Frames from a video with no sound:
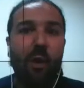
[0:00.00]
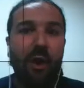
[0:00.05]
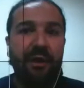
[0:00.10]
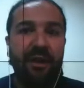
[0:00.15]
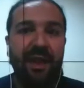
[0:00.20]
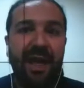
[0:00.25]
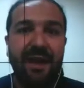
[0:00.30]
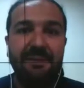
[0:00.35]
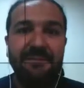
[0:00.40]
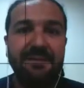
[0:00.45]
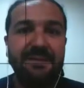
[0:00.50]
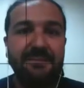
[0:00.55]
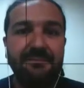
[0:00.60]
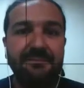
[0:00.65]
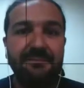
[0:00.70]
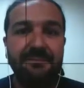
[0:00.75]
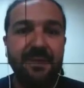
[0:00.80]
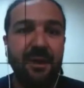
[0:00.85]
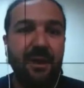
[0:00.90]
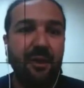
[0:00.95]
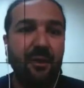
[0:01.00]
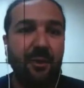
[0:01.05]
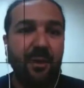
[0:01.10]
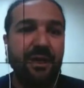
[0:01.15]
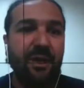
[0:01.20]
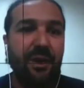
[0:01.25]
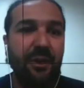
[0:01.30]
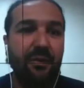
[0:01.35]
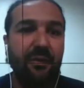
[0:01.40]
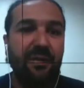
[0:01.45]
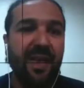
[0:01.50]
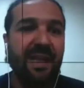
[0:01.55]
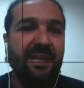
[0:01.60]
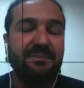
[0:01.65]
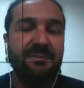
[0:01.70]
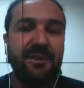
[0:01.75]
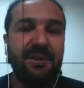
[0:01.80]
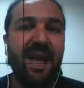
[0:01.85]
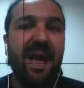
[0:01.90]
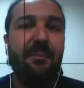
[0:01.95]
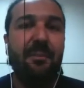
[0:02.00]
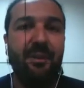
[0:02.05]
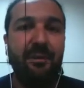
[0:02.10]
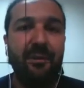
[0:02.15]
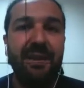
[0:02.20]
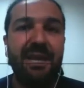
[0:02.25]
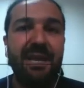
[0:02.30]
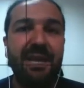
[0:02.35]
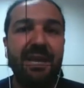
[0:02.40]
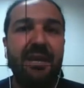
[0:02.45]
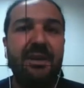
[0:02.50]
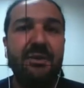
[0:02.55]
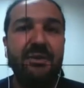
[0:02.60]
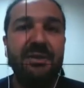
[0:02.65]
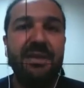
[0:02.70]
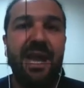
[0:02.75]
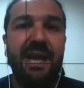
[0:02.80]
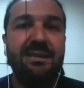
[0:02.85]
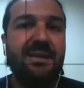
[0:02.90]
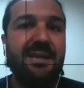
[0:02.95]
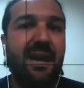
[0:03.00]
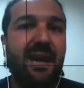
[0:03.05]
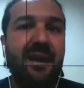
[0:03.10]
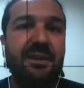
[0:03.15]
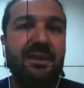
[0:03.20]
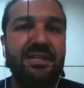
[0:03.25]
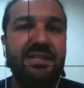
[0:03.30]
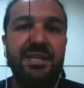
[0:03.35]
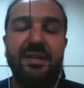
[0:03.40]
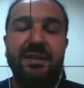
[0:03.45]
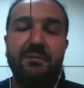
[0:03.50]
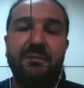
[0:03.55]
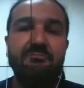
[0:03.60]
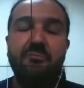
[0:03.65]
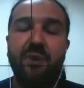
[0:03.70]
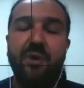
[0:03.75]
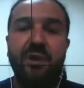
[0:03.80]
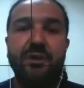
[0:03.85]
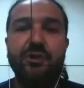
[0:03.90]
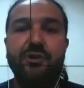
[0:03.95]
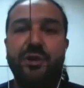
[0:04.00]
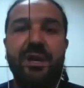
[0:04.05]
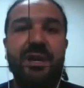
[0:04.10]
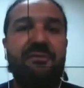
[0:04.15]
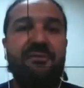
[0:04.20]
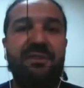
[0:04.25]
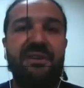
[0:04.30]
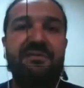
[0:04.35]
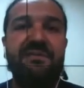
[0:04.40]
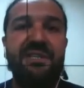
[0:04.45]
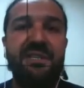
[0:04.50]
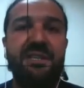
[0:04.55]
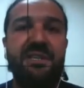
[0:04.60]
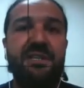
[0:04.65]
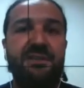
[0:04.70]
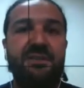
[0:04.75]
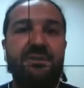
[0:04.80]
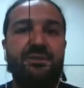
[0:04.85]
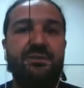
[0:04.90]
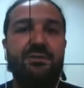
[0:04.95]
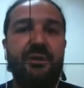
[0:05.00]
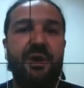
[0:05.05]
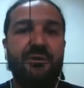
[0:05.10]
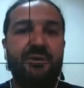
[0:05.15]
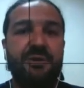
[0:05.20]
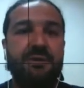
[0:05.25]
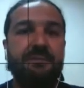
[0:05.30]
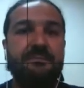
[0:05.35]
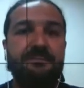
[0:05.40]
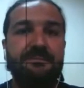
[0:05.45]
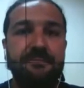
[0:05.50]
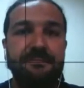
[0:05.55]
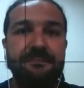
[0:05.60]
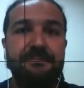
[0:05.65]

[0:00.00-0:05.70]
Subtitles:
water depth. We don't know that, but apparently good data until 150, 200.